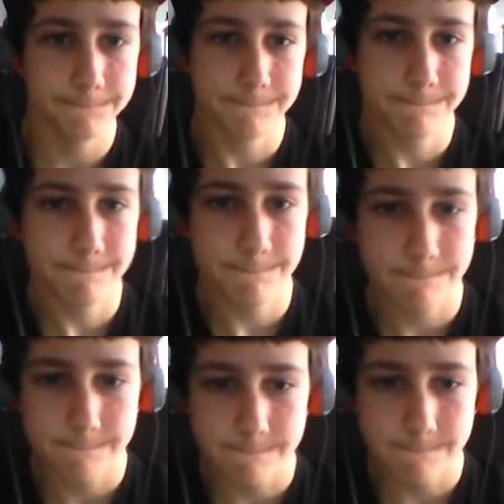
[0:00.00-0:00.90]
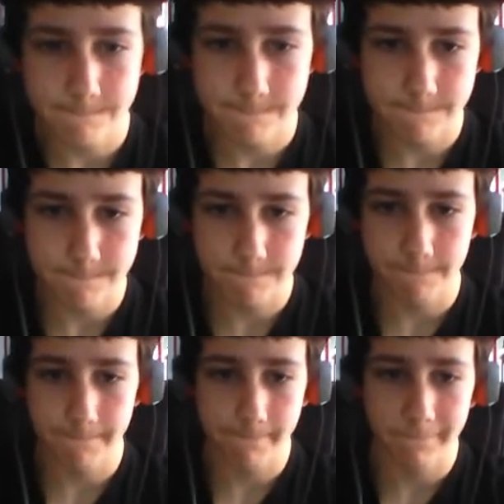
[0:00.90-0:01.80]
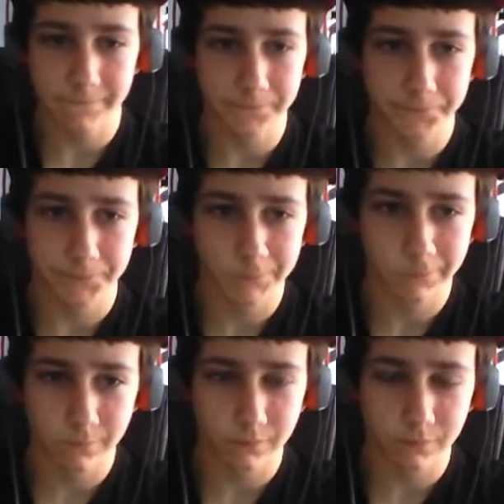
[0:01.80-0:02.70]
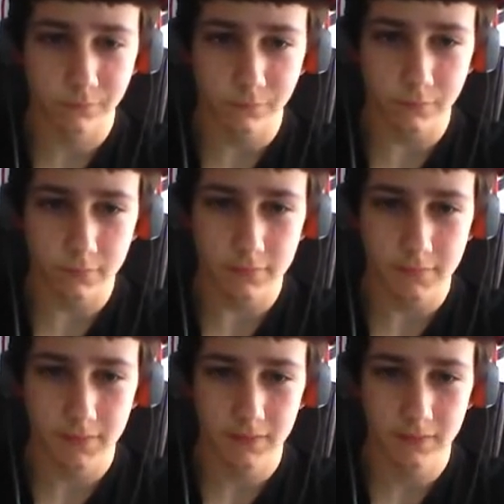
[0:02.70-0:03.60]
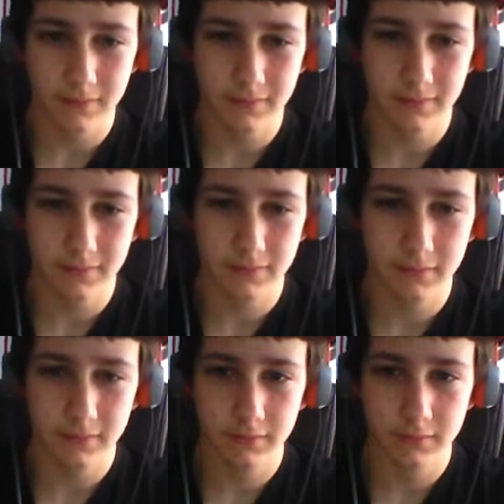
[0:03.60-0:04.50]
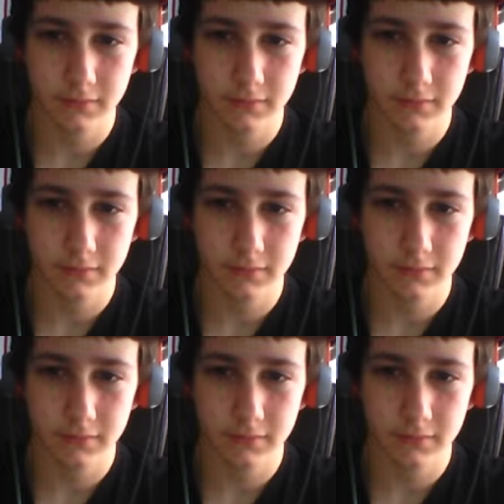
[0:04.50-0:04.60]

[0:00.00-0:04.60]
Nothing is said.